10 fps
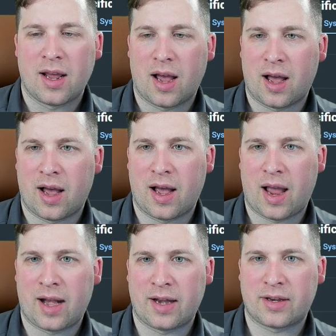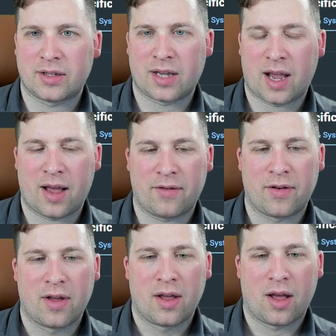And it does have,
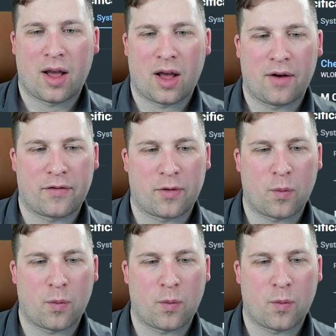for